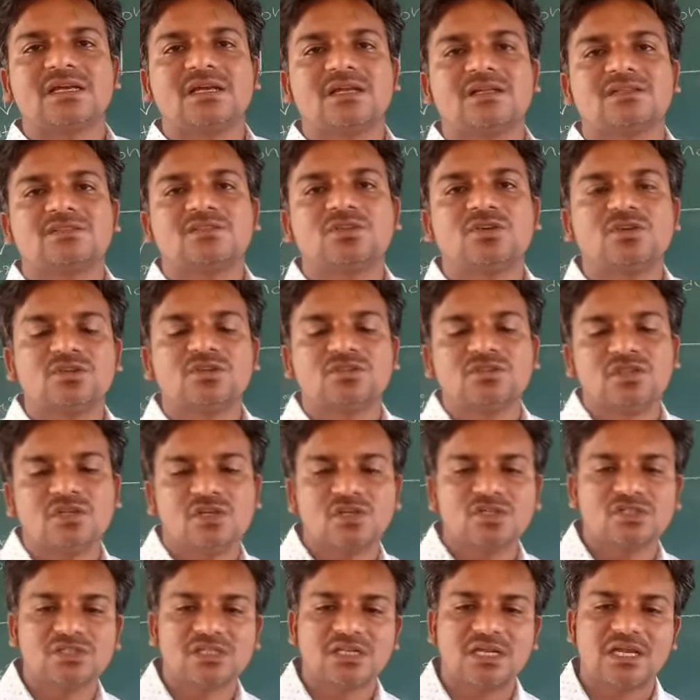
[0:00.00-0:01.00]
Those
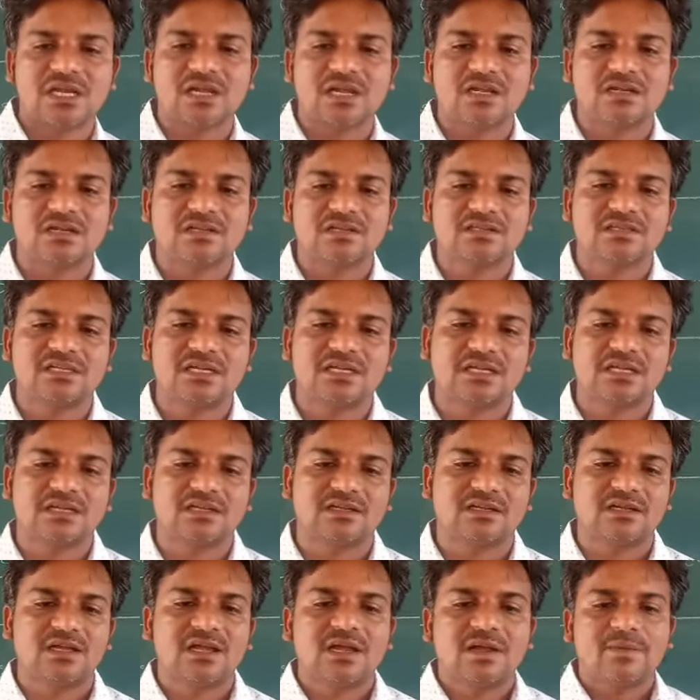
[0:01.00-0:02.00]

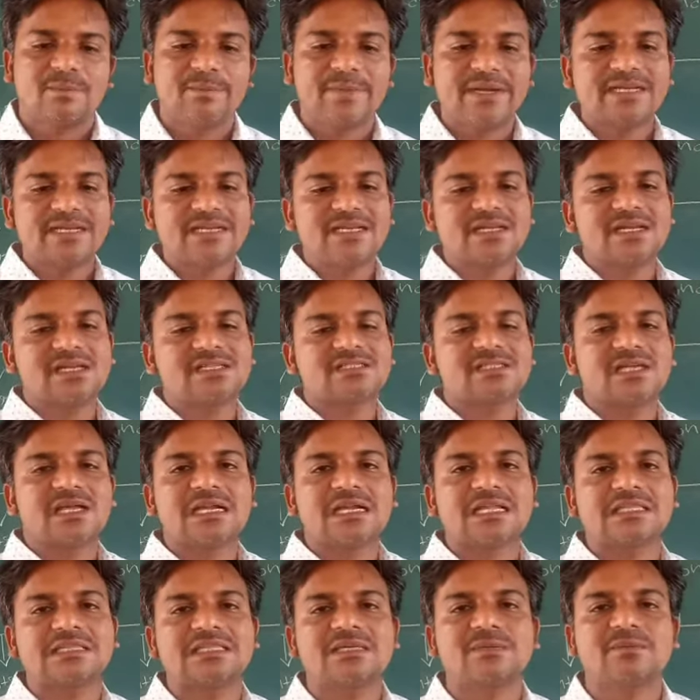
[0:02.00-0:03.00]
the materials are
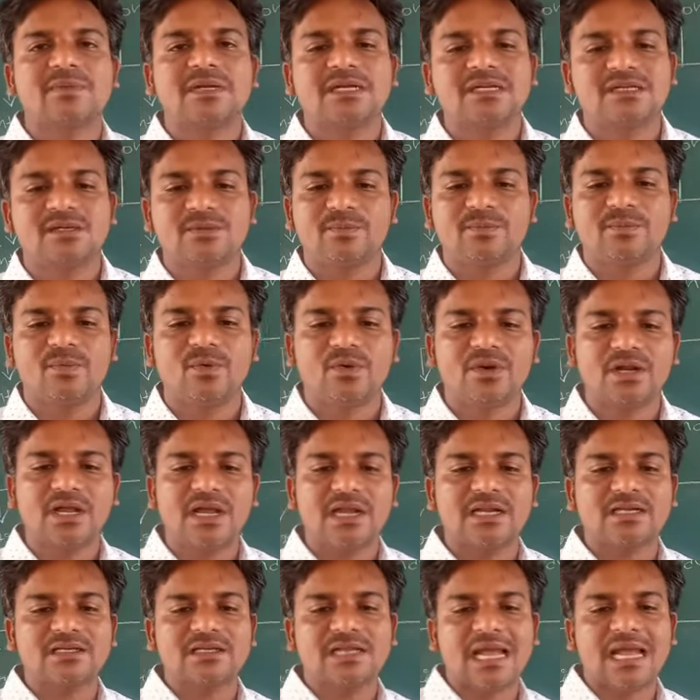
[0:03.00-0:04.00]
nothing but
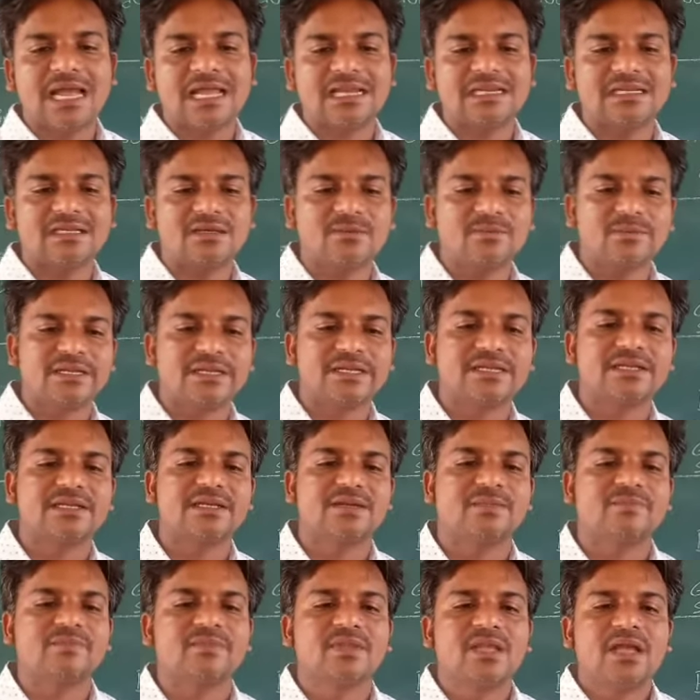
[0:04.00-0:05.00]
boron, gallium, indium.
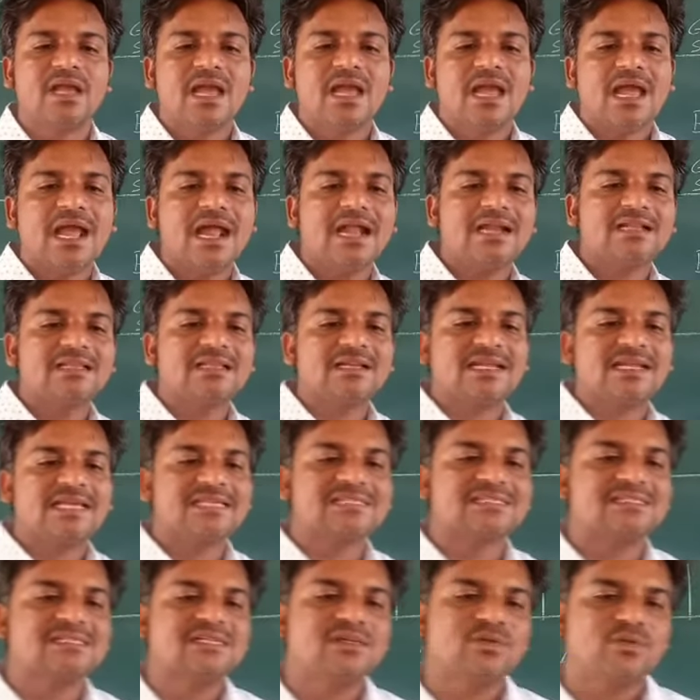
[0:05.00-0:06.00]
And the next
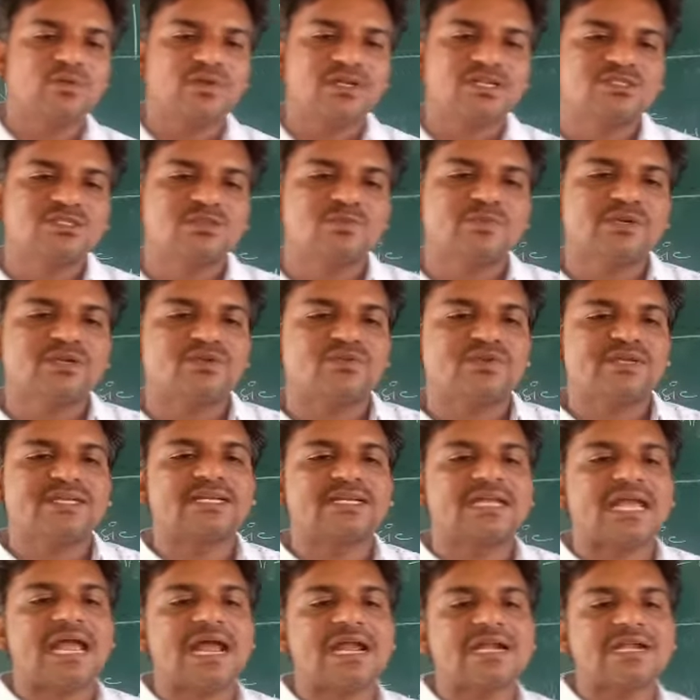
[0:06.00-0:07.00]
difference between
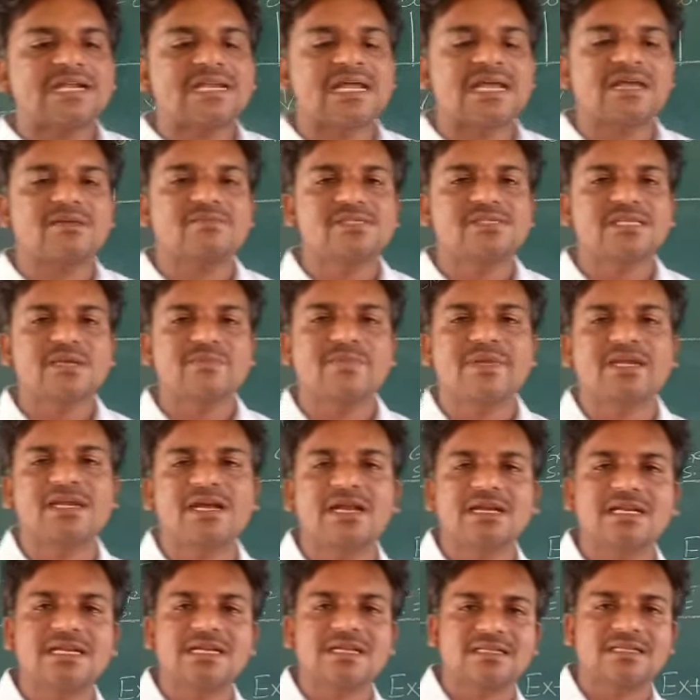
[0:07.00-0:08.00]
n-type
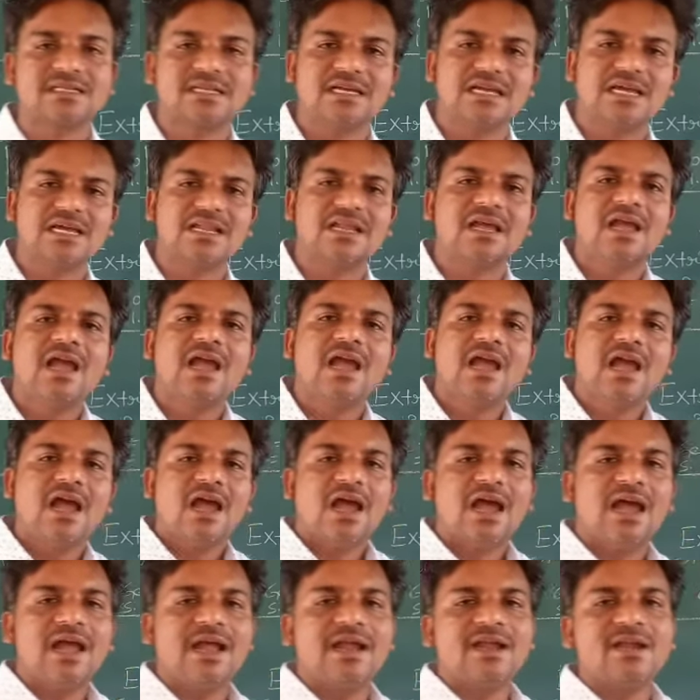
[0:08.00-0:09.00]
semiconductor
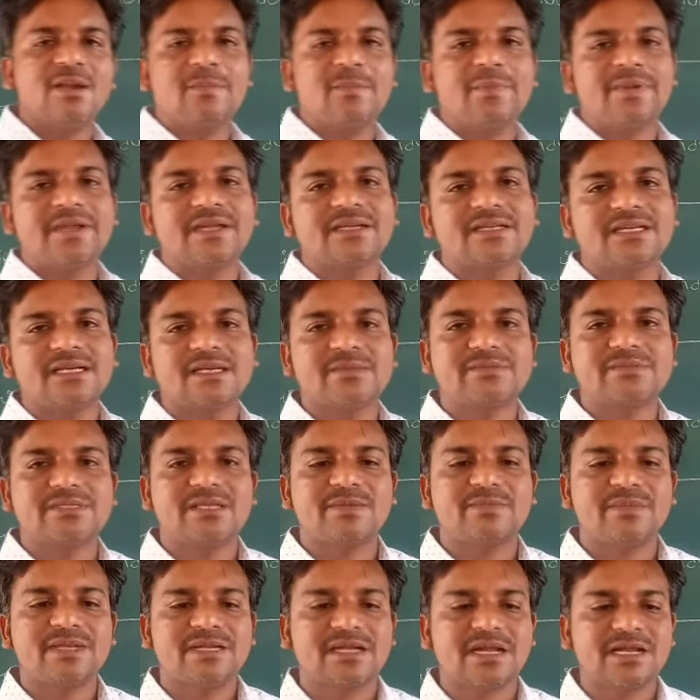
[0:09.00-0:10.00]
and p-type
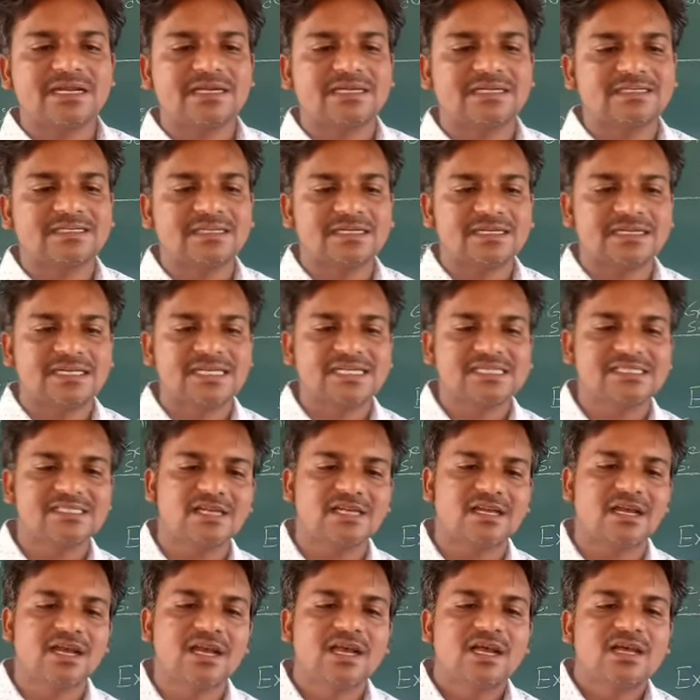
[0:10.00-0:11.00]
semiconductor is
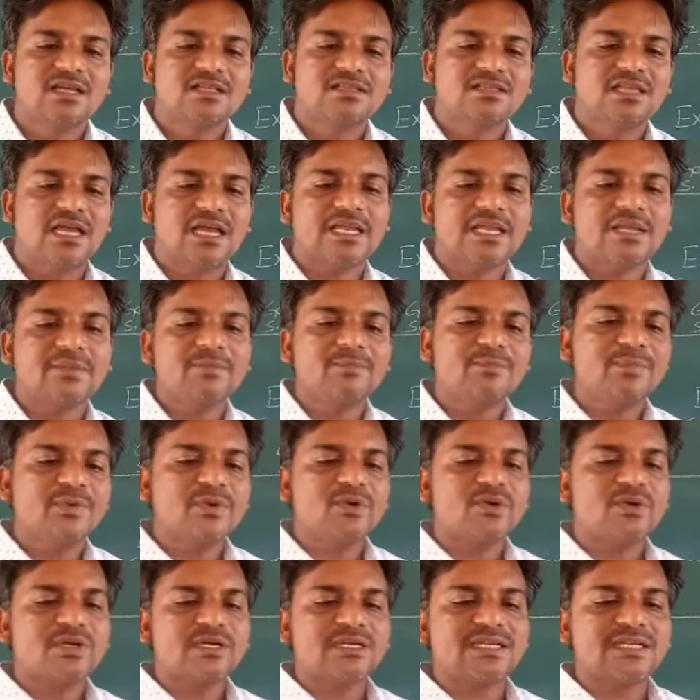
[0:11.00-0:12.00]
the
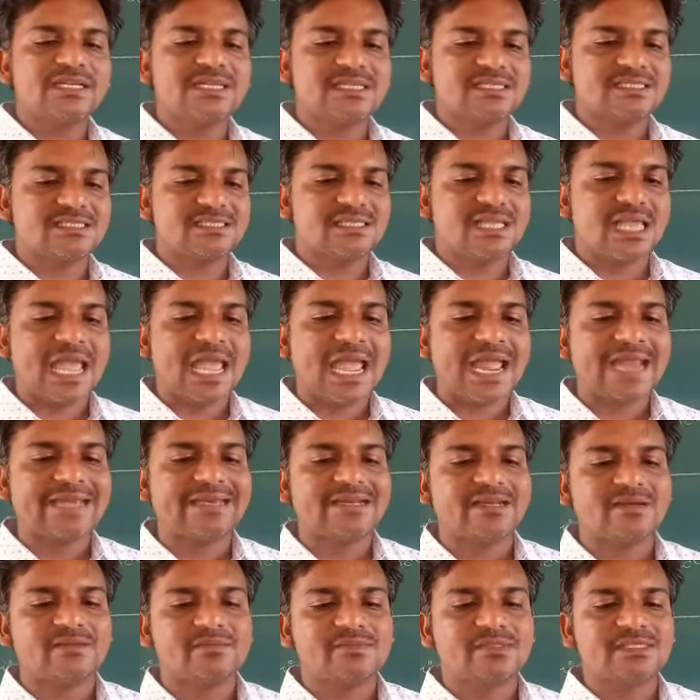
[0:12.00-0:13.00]
impurities
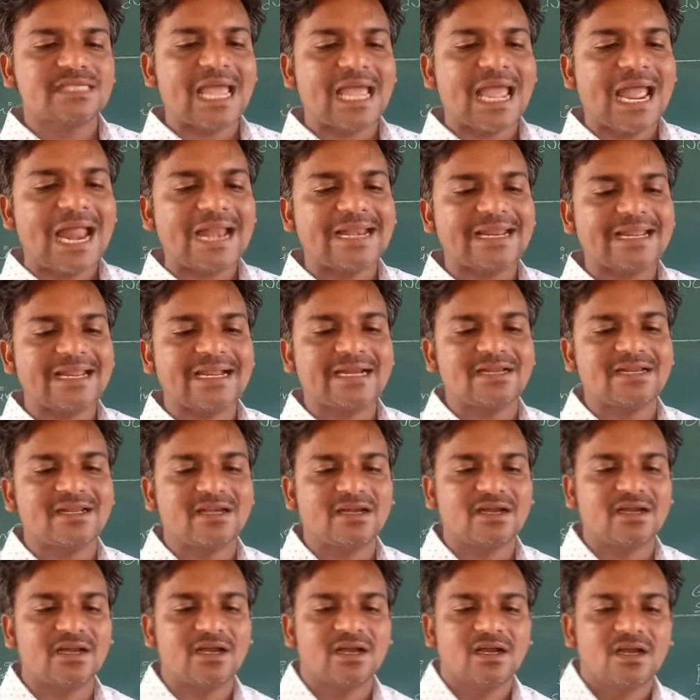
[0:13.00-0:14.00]
atoms
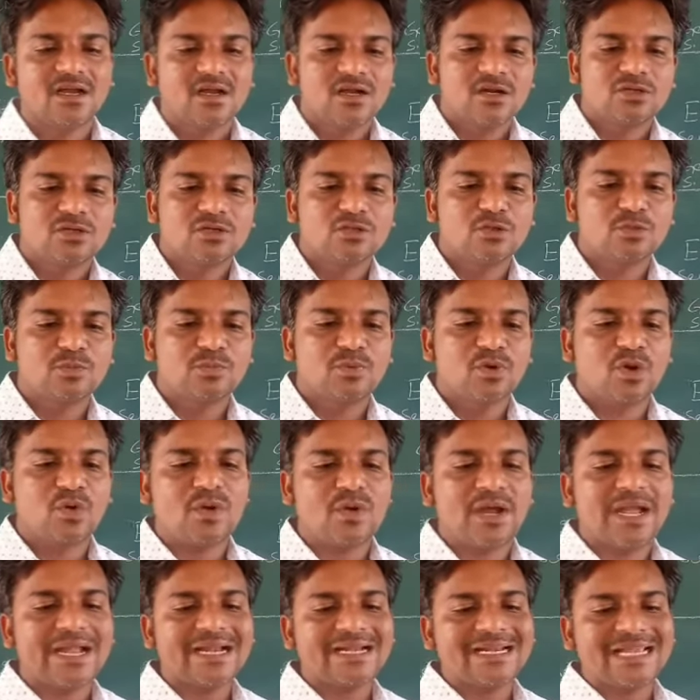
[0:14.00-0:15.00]
added to
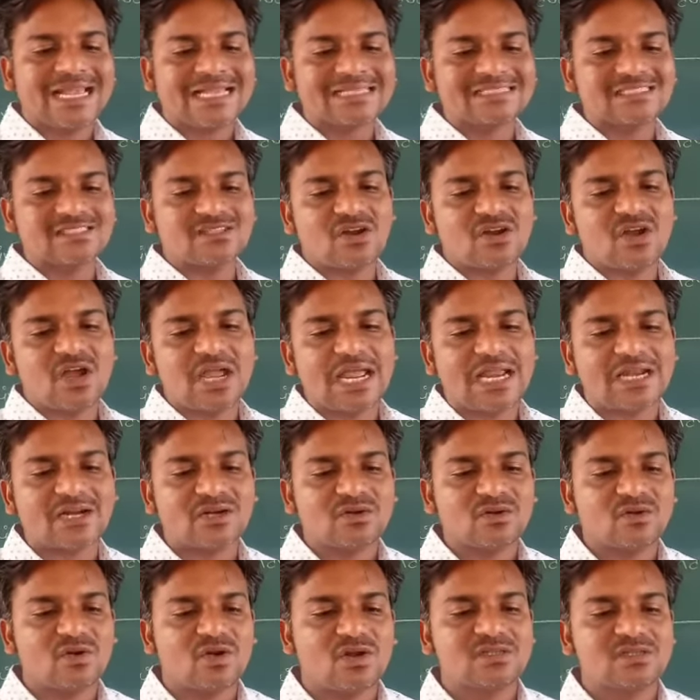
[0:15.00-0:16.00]
provide extra
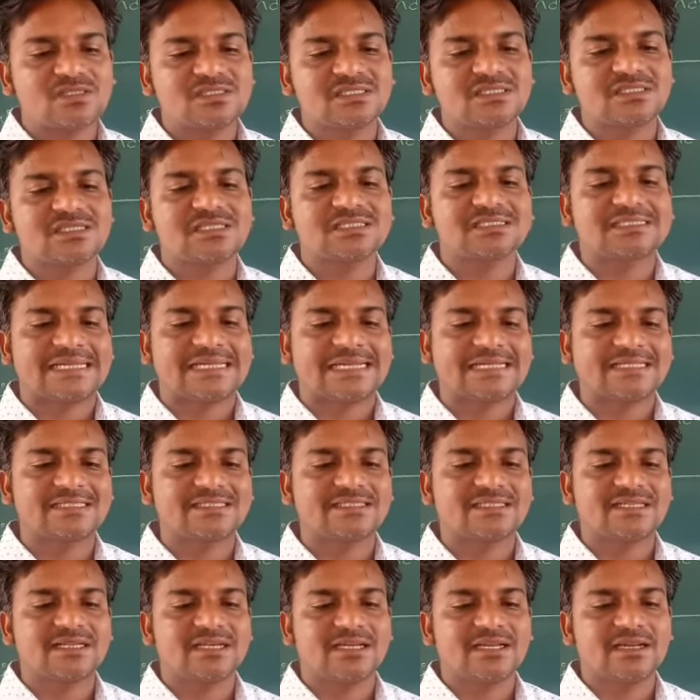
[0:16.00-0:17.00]
electrons in the
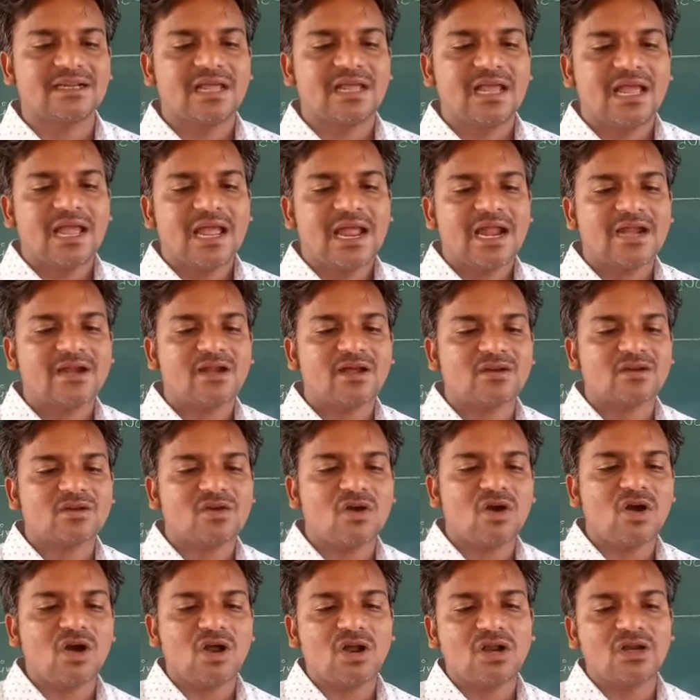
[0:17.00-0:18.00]
structure and are
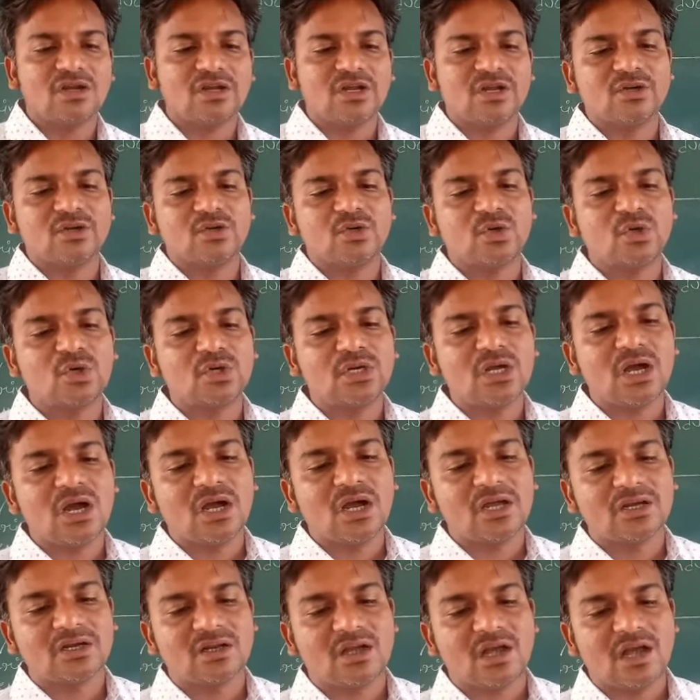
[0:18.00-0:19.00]
called
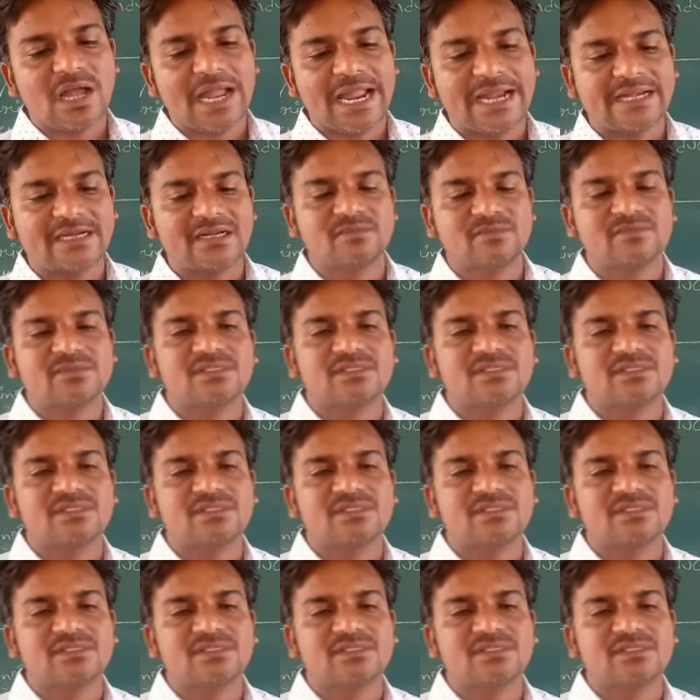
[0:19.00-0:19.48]
donor atoms.